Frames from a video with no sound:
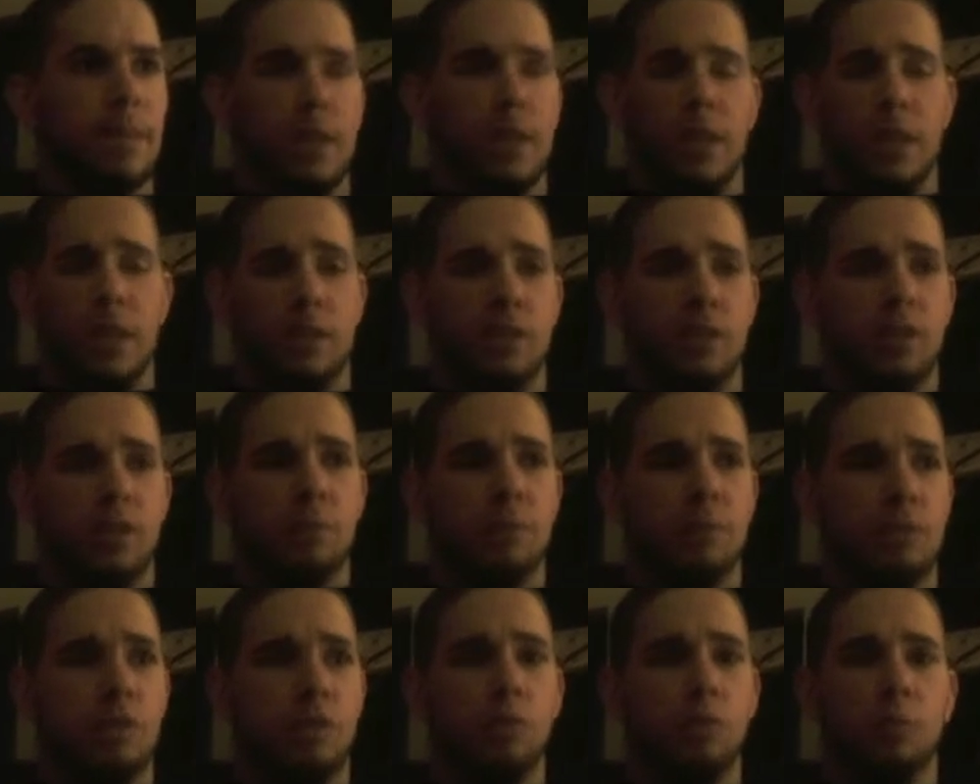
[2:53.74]
He took them
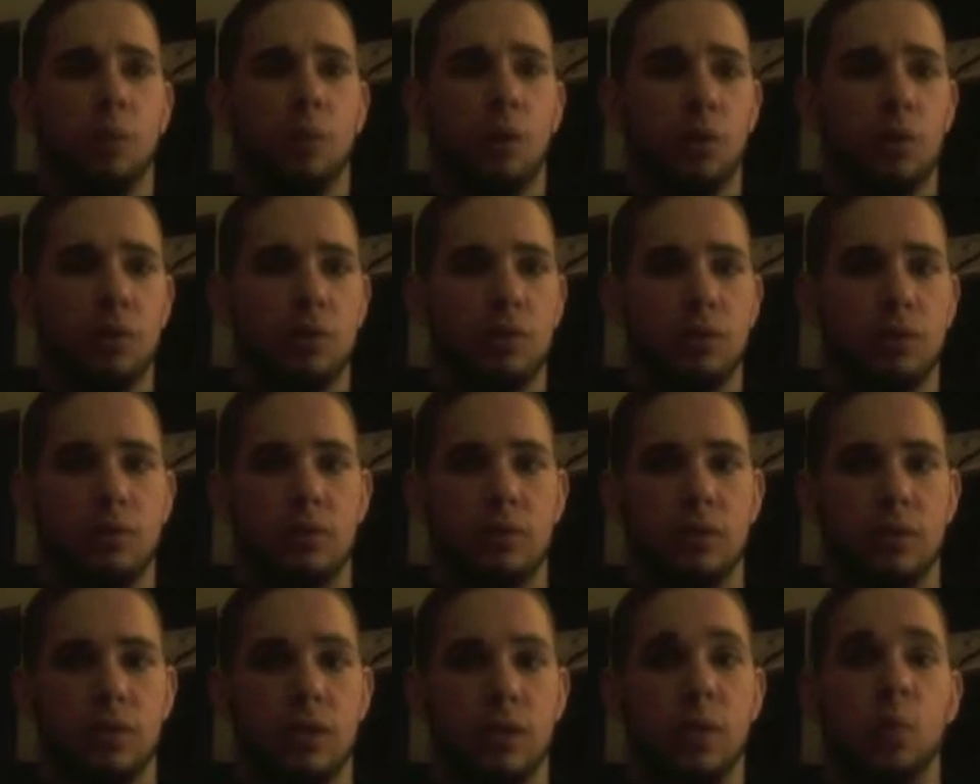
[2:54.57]
to two bowls.
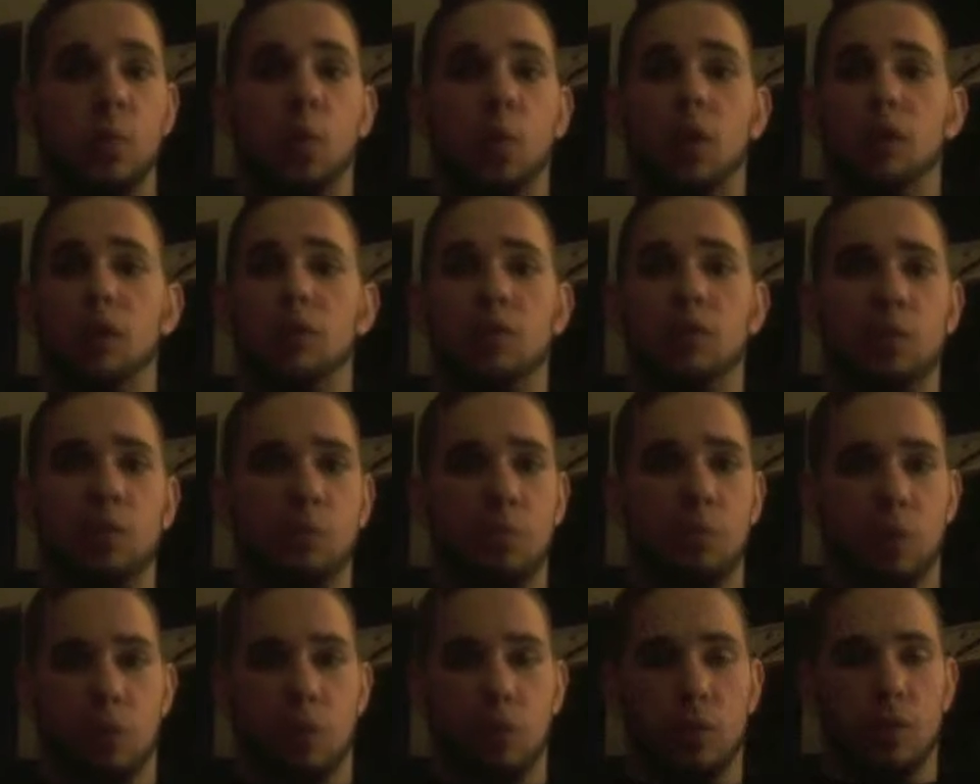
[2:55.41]
They won two
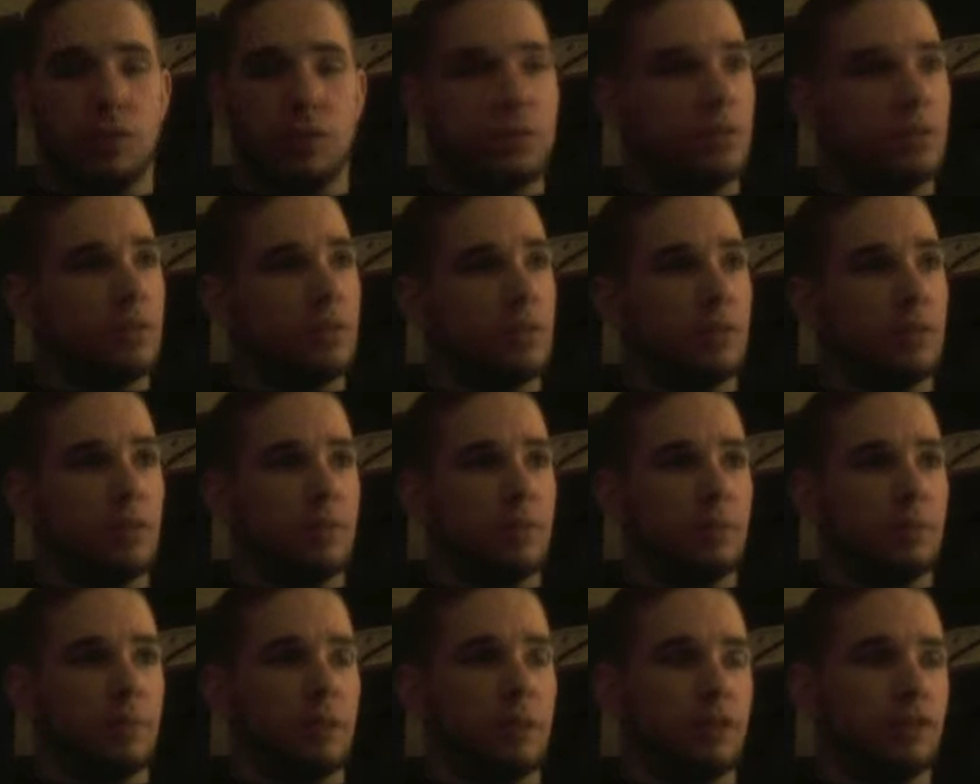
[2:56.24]
bowls,
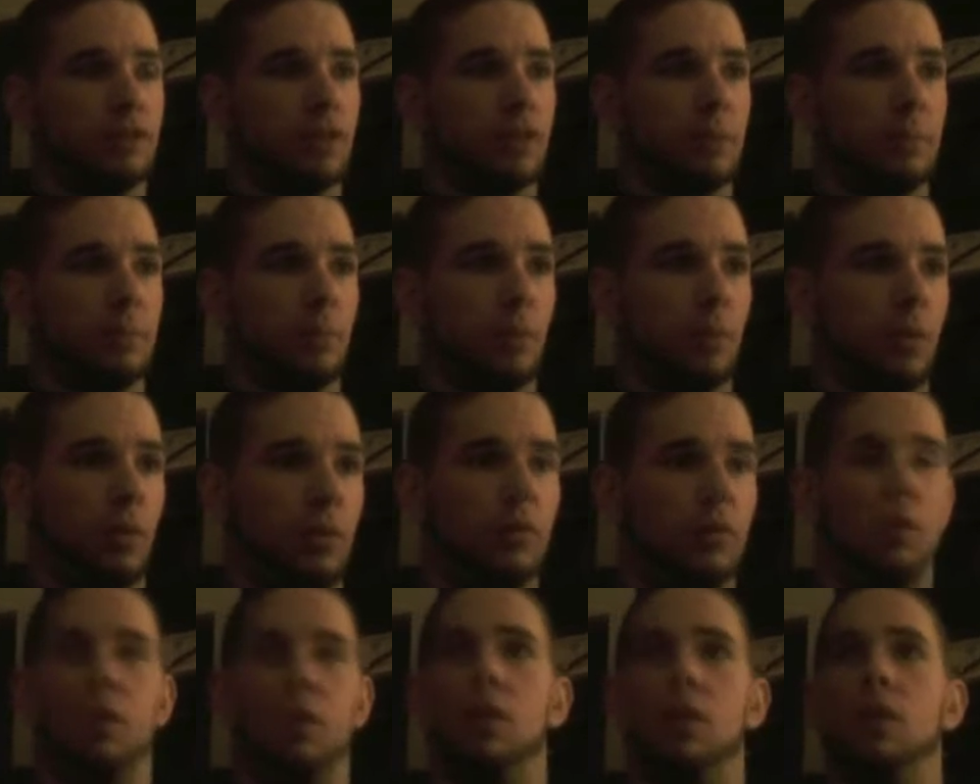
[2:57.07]
Pinstripe
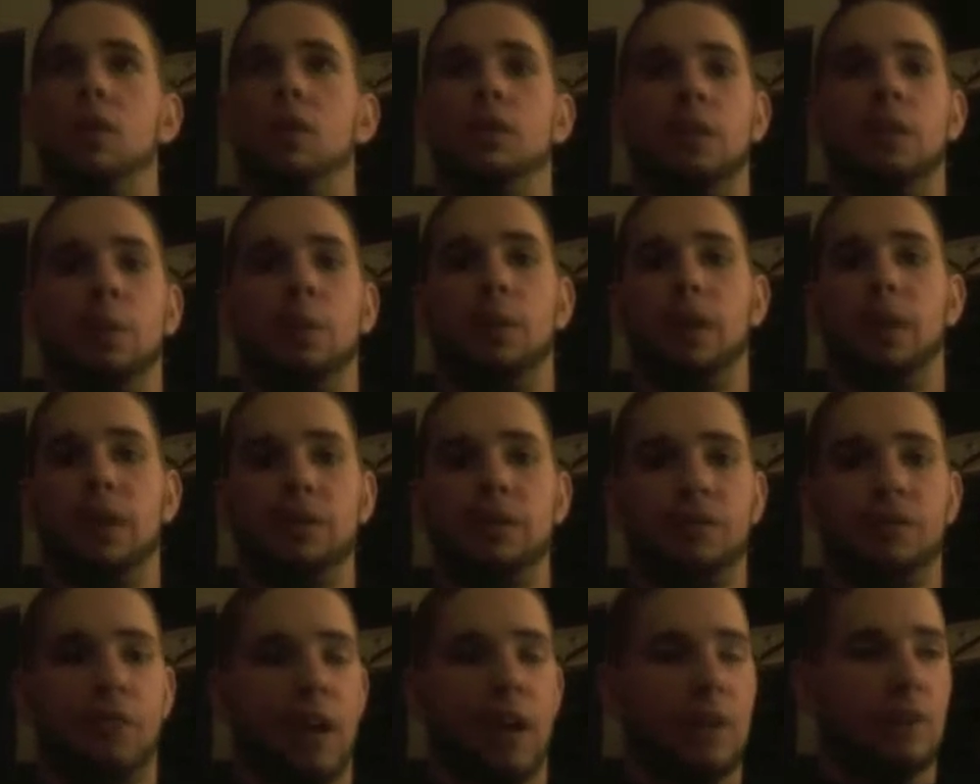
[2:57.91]
Bowl. They
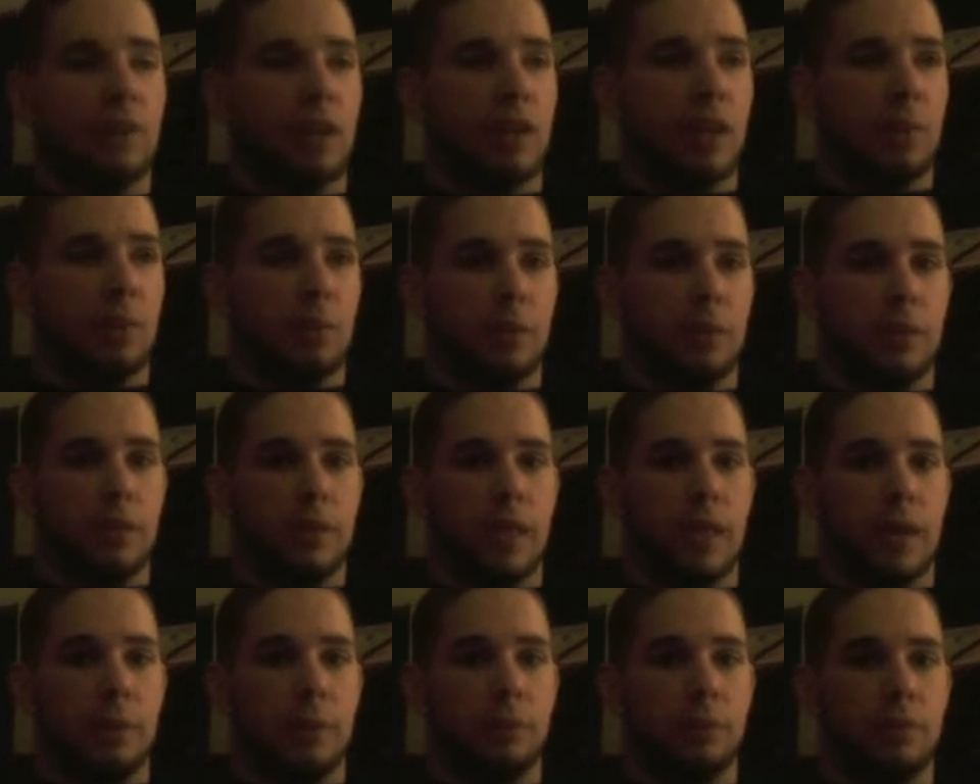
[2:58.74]
went 8-5 a couple of
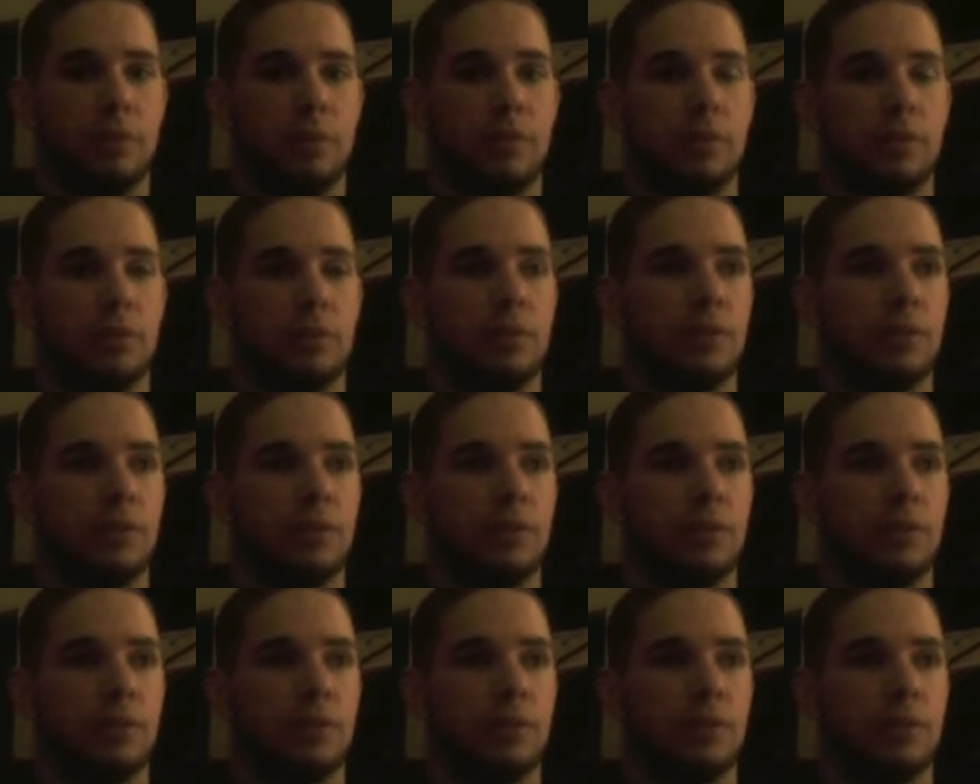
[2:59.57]
times.